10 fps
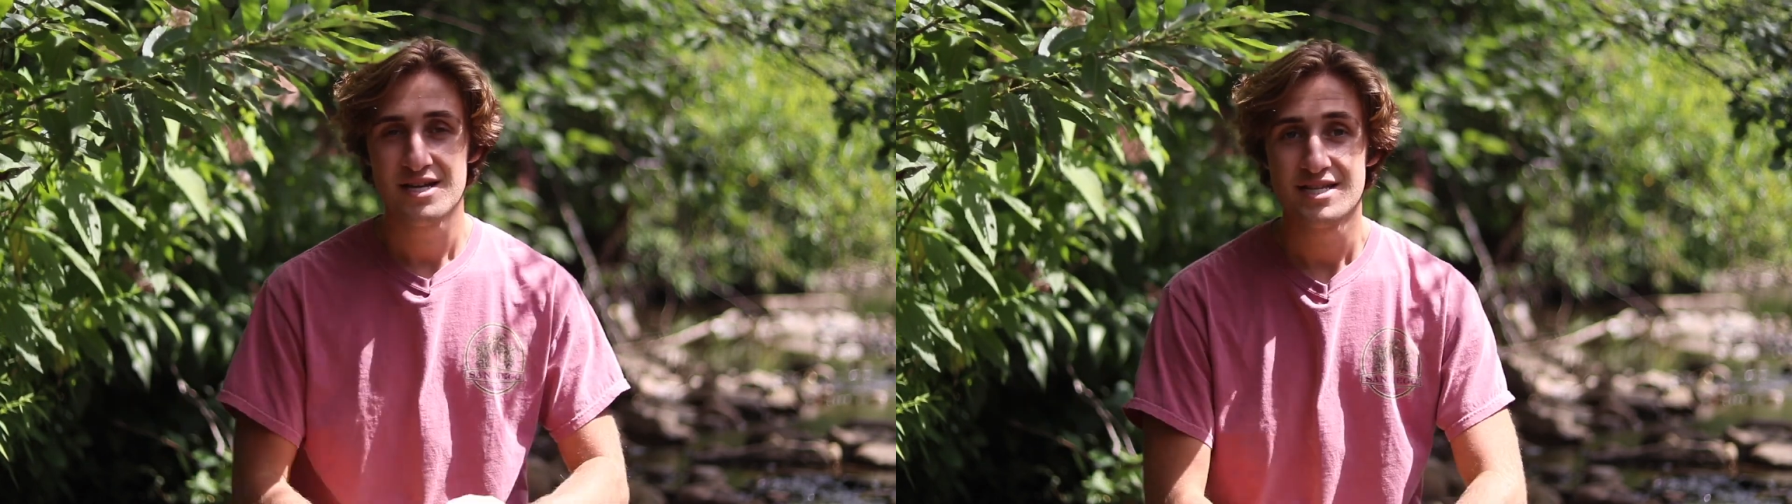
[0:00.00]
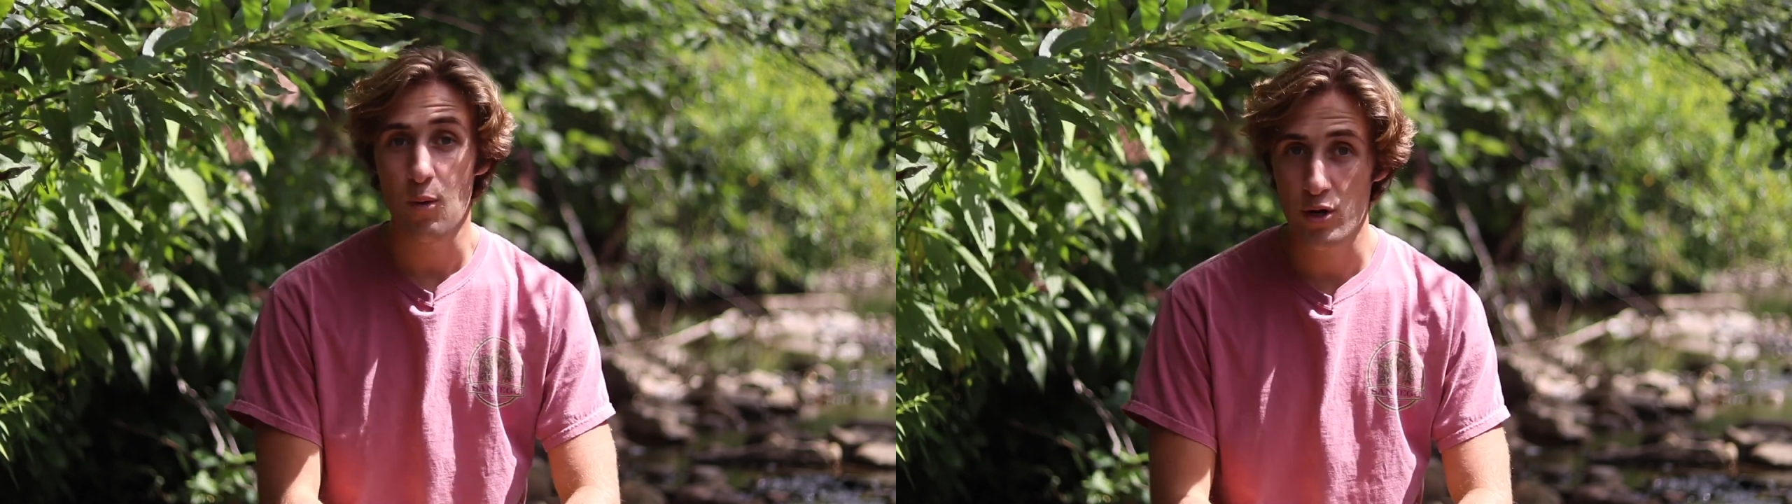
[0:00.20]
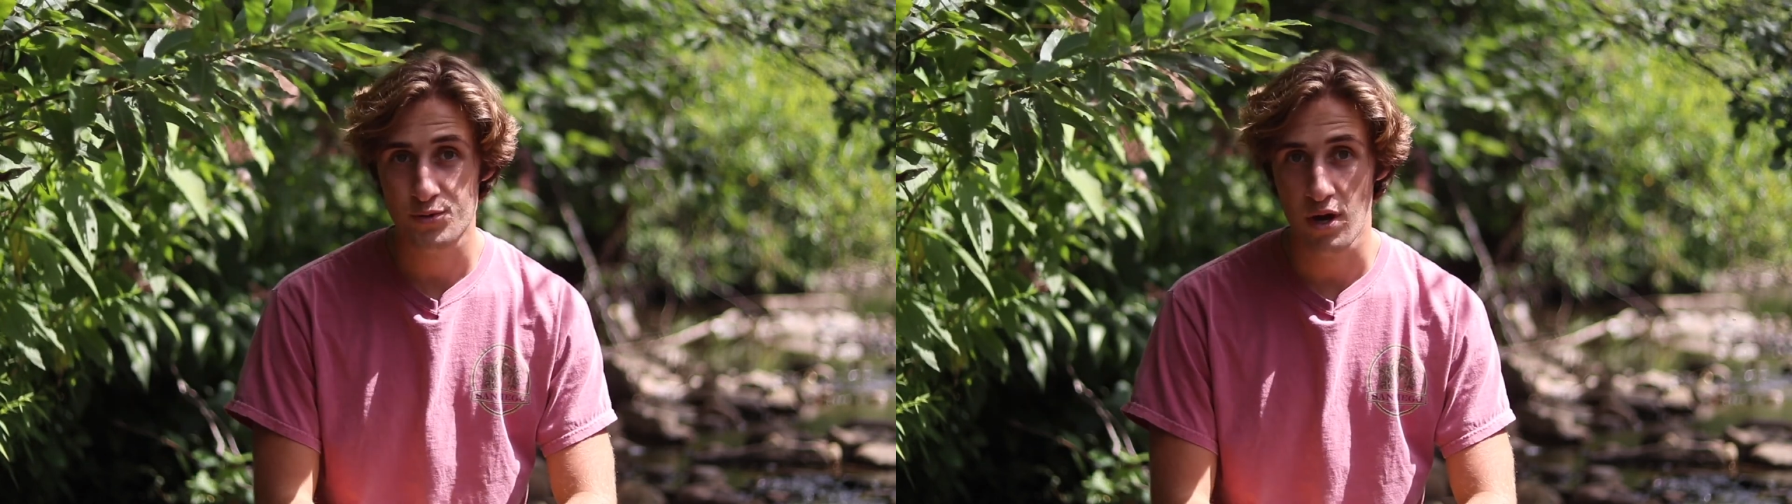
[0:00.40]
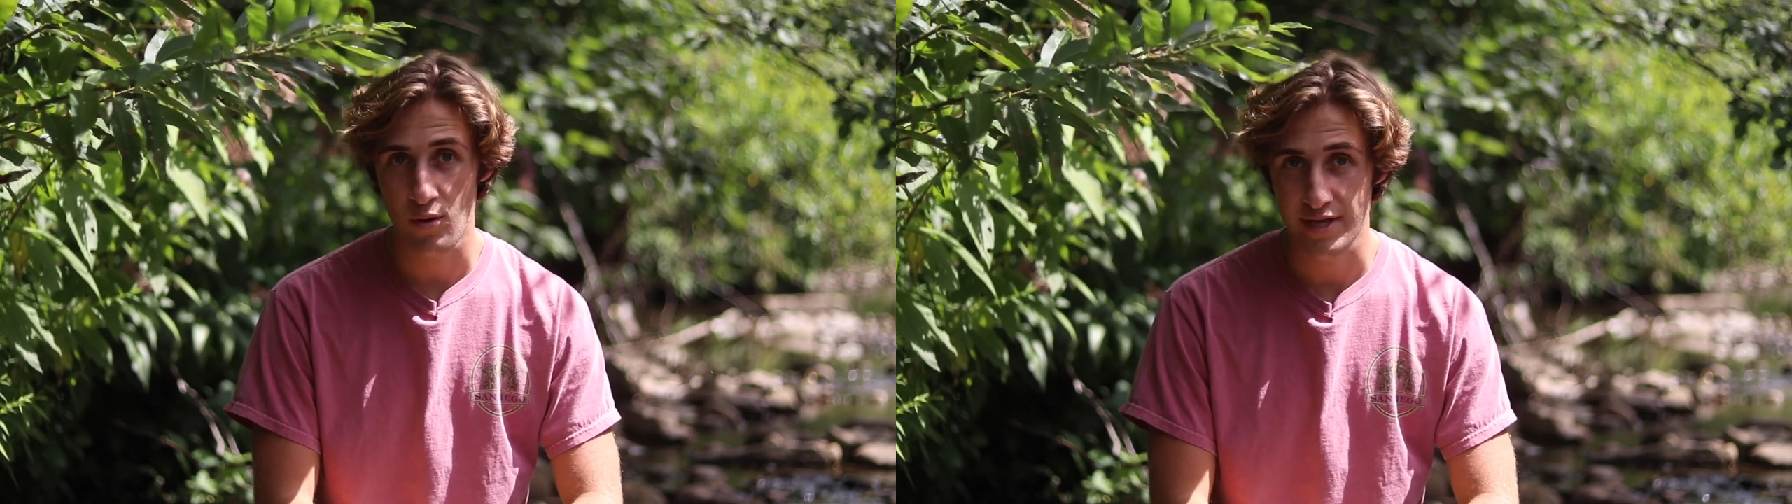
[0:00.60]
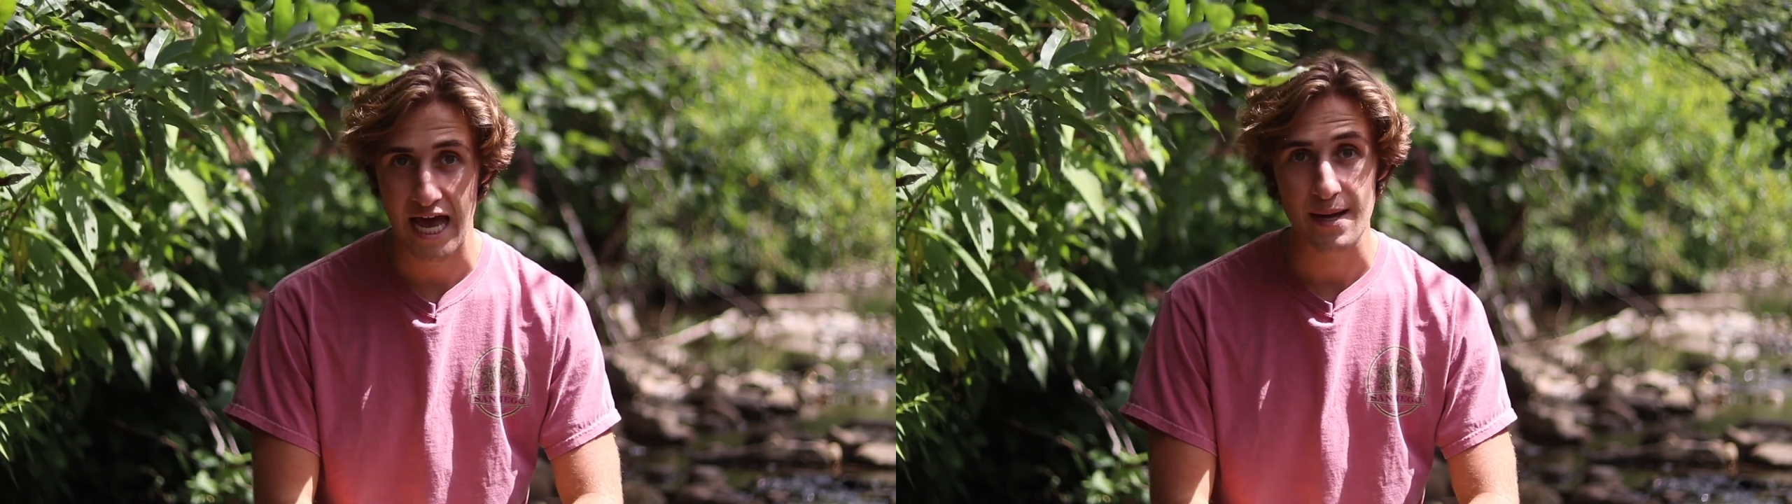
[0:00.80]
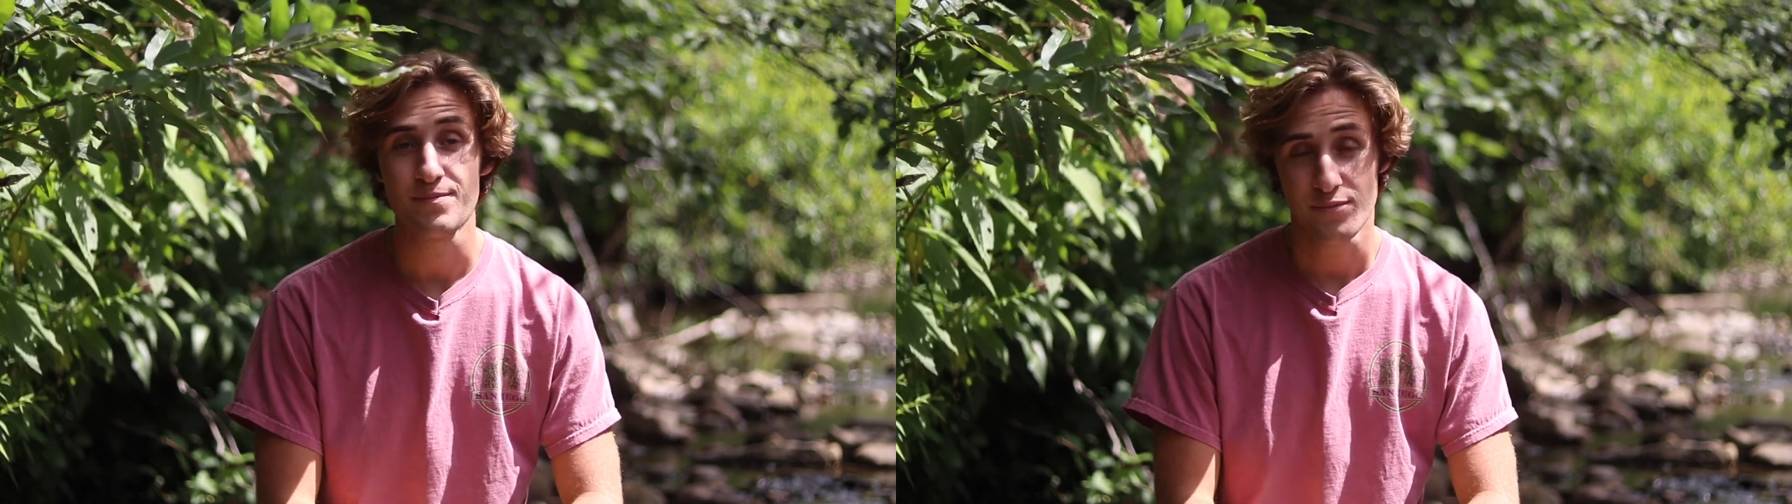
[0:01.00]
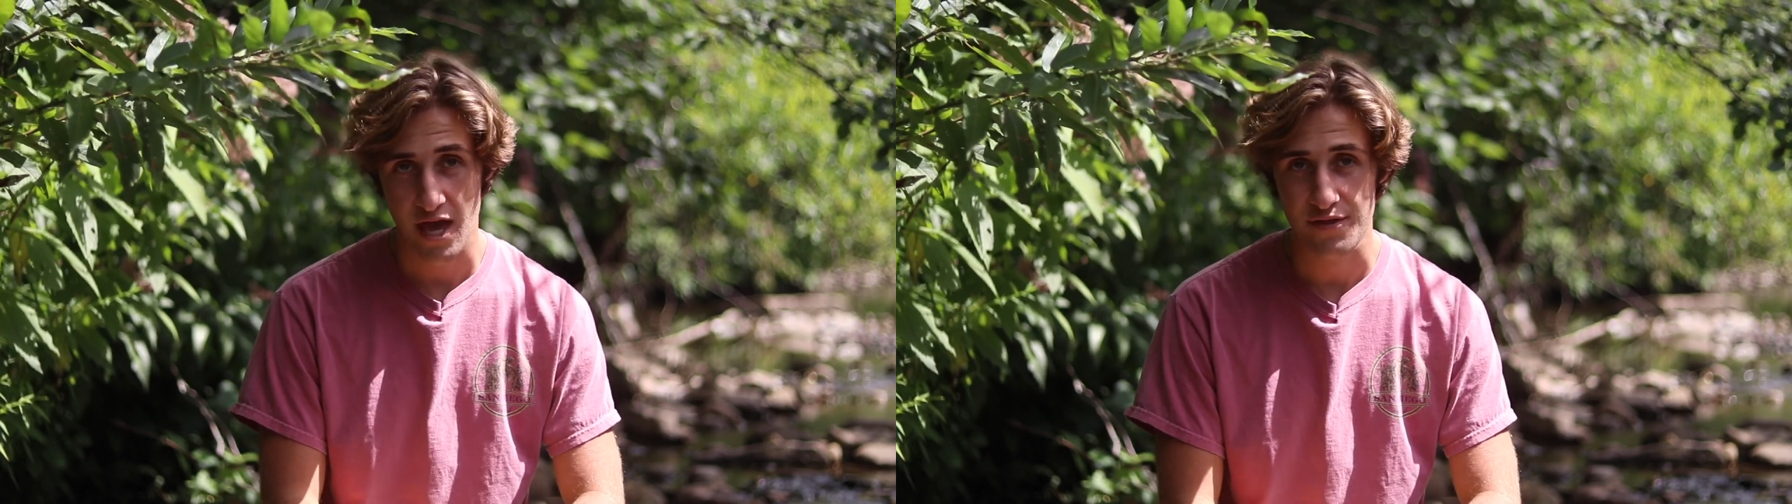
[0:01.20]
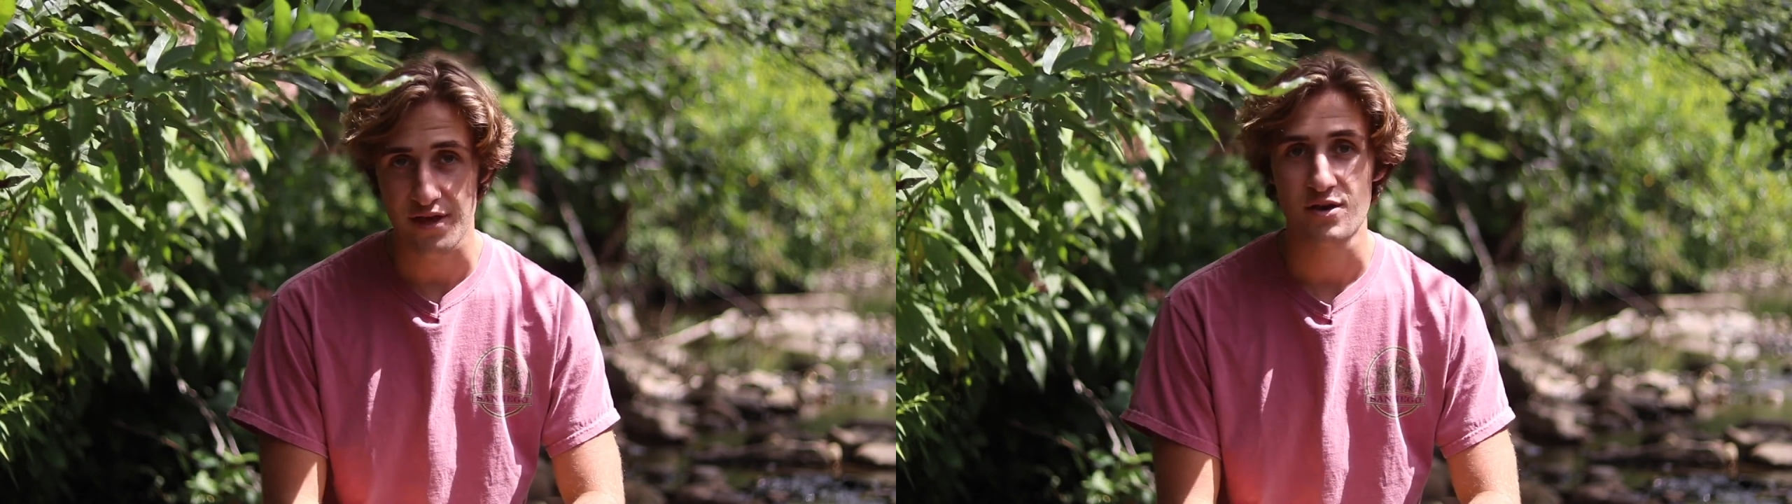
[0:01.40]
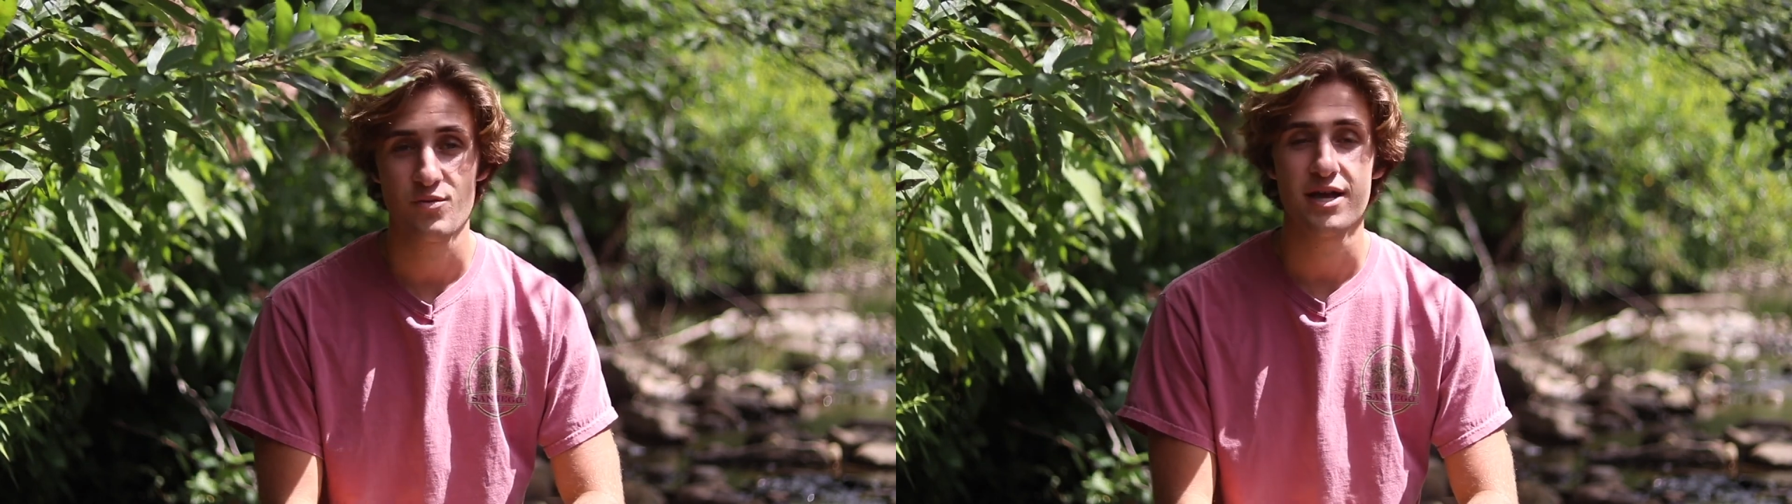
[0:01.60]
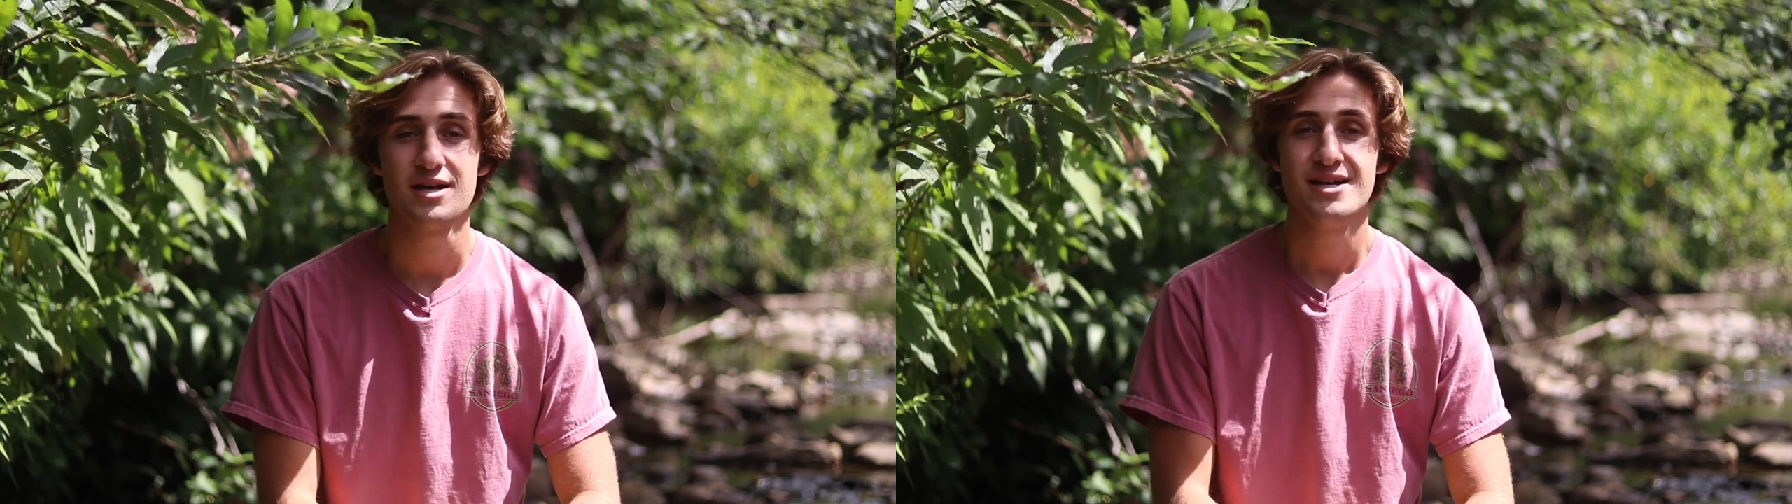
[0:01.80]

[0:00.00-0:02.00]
Now, what's wrong with that? Nothing, right?